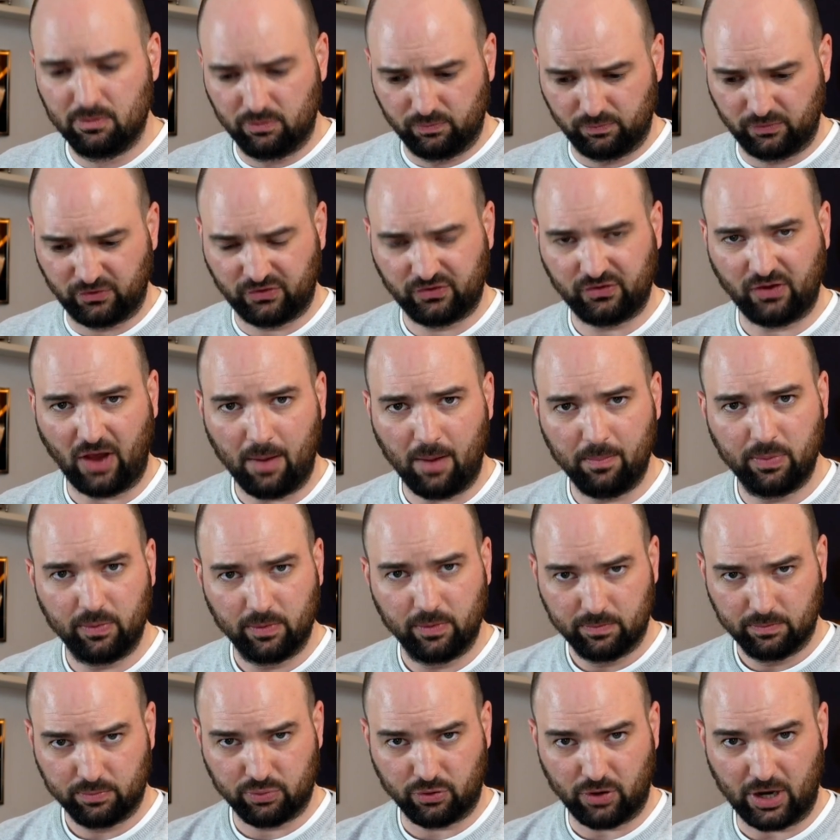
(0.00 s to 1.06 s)
sub
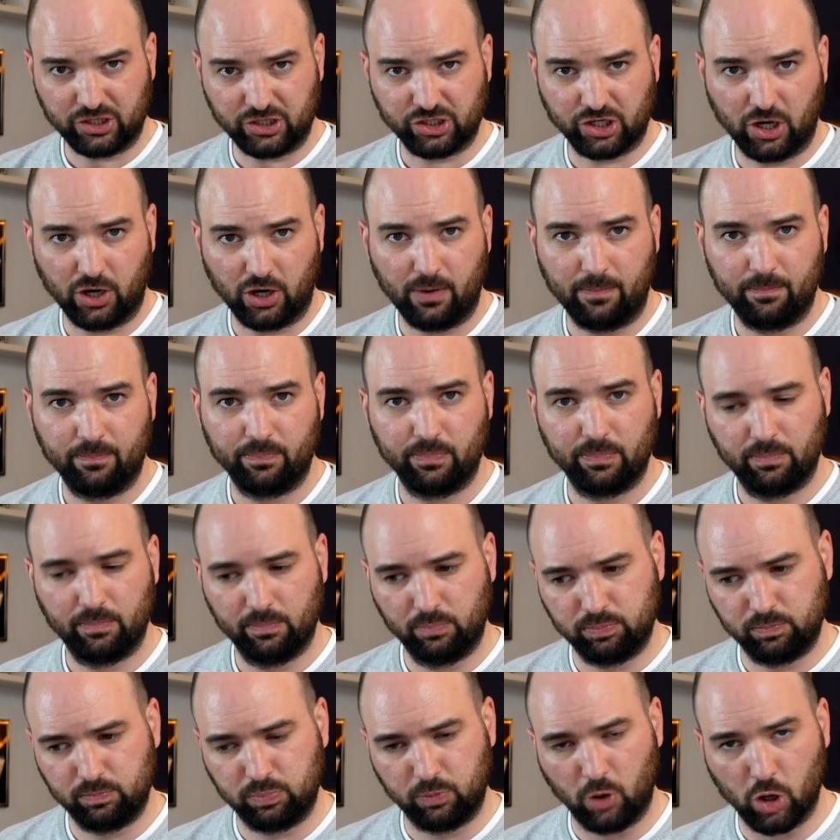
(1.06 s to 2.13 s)
pressure,
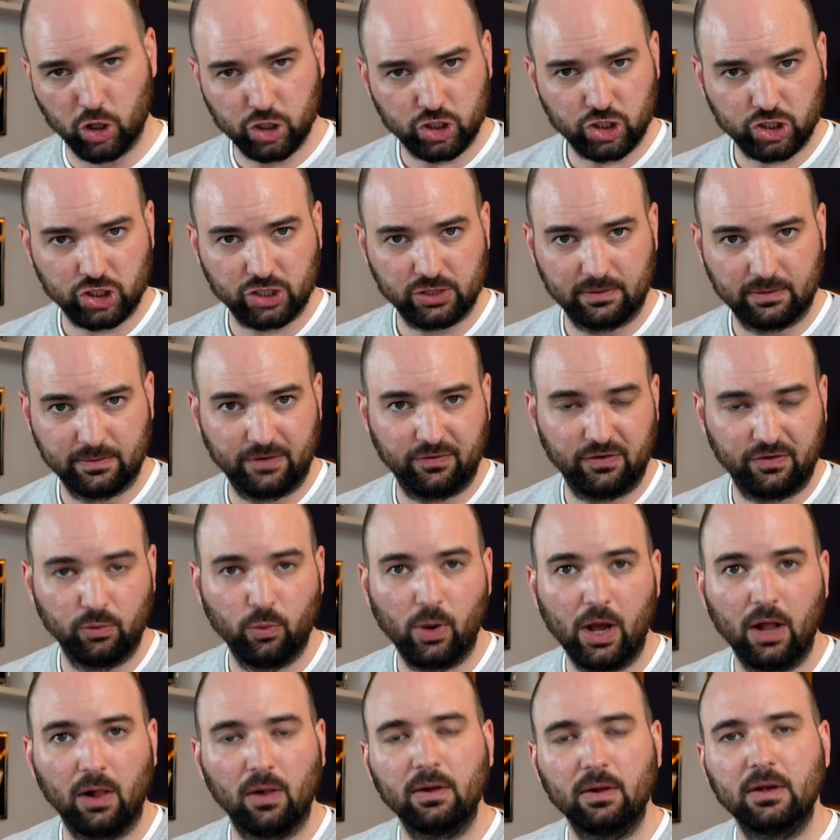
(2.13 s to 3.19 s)
push, if you
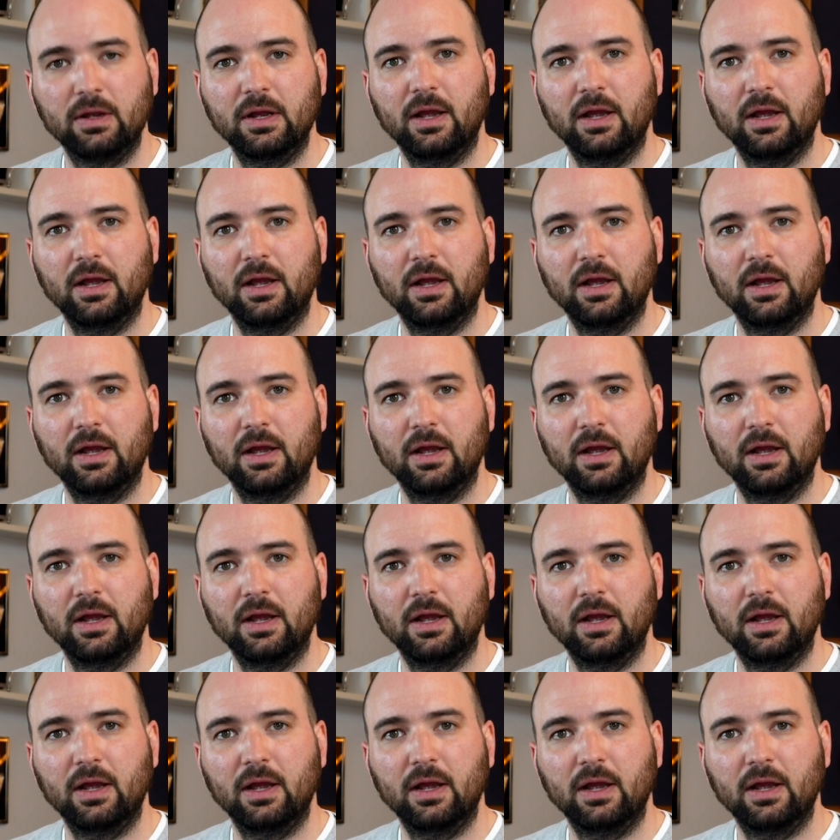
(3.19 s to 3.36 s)
will.